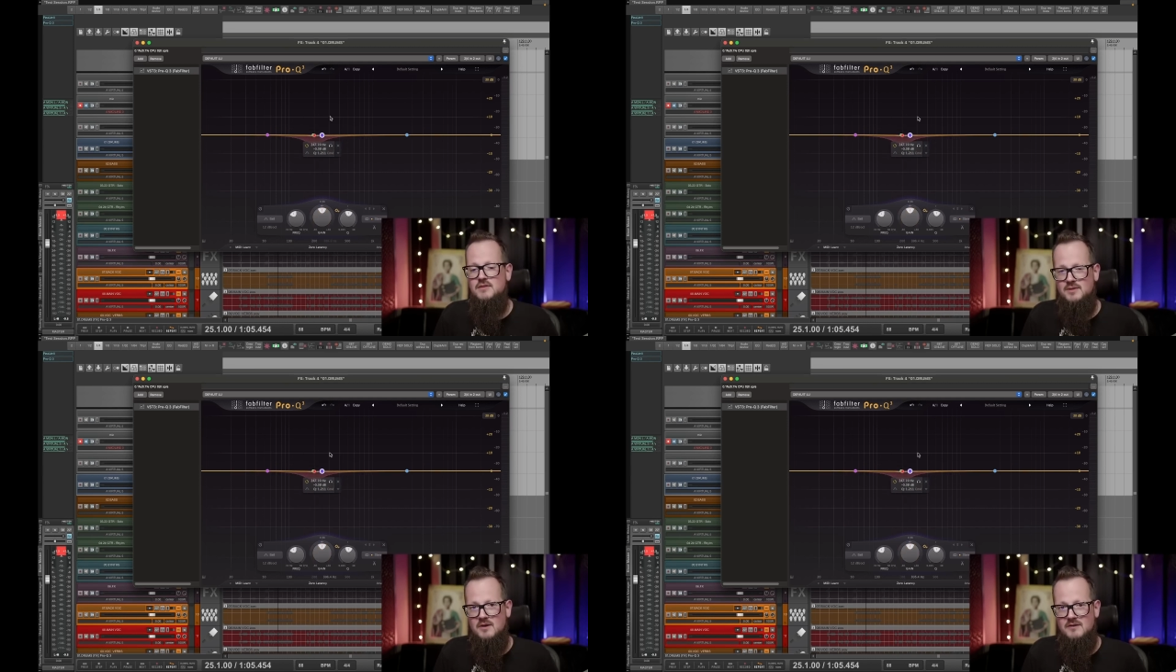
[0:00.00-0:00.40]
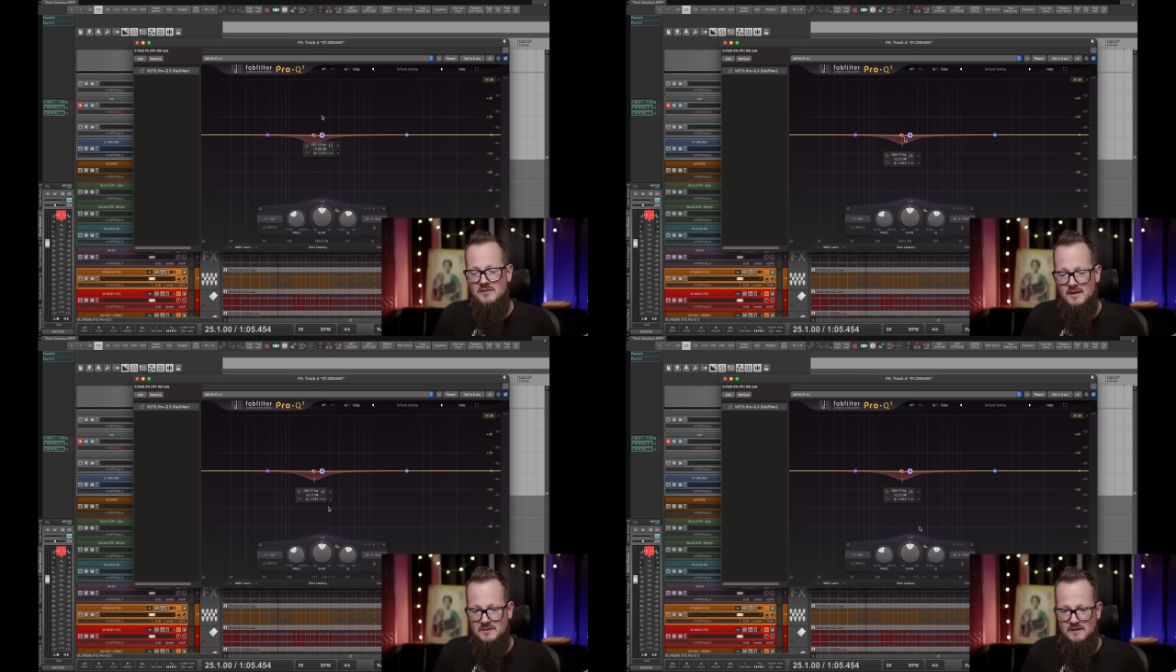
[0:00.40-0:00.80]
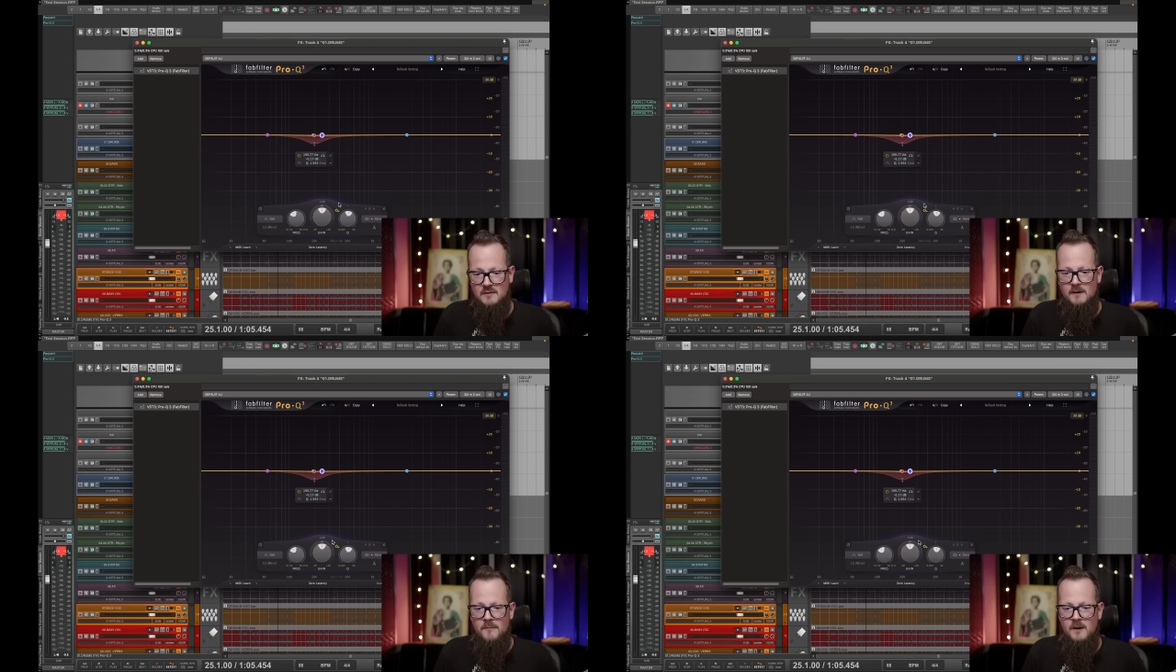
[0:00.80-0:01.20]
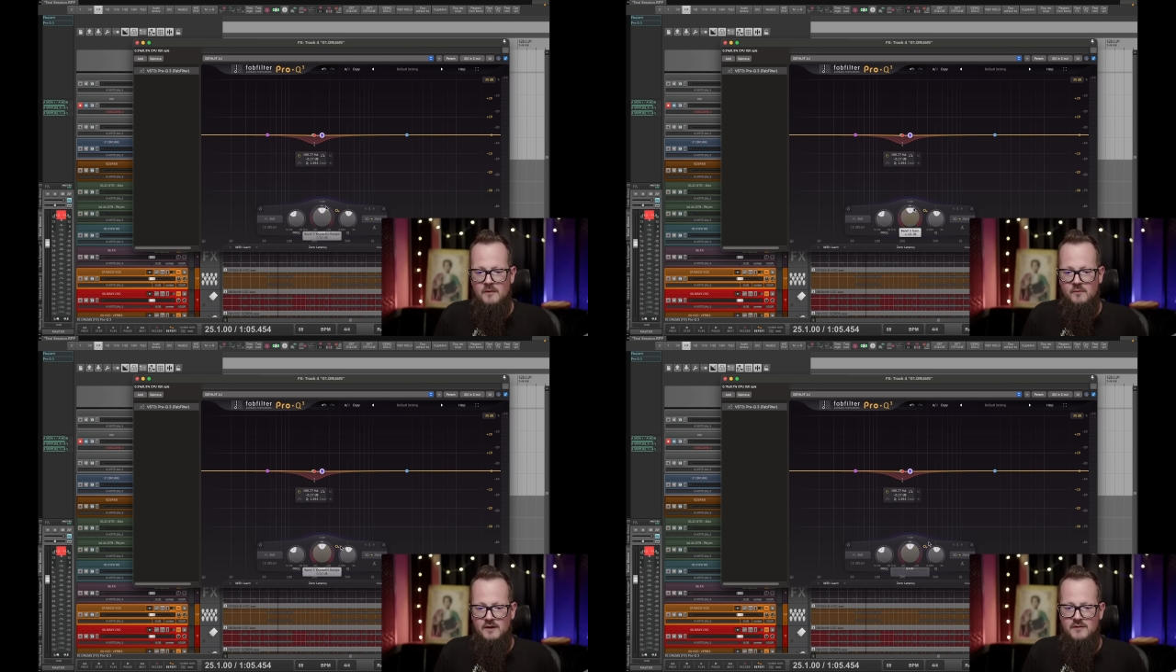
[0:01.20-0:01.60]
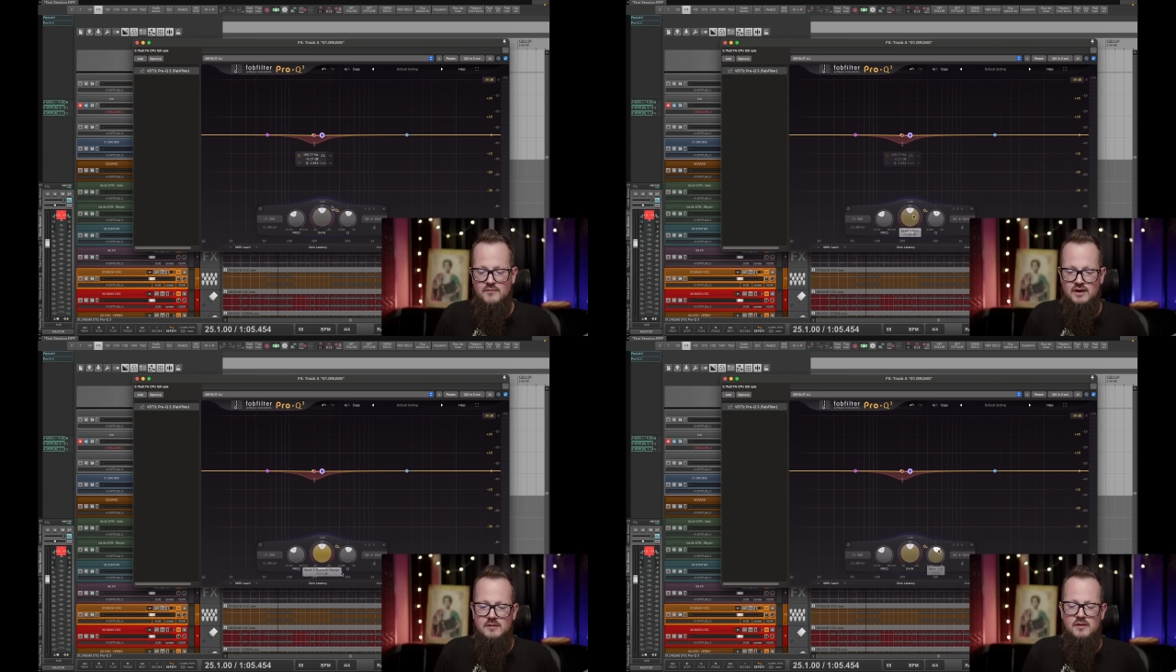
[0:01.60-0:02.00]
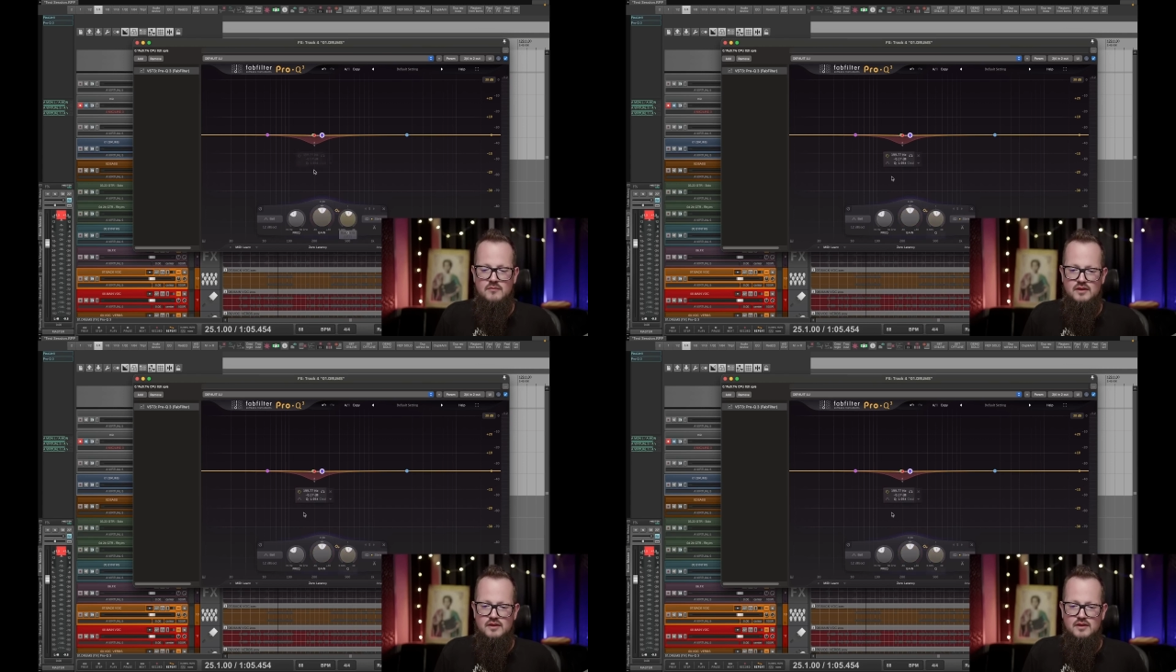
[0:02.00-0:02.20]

Another technique I find quite effective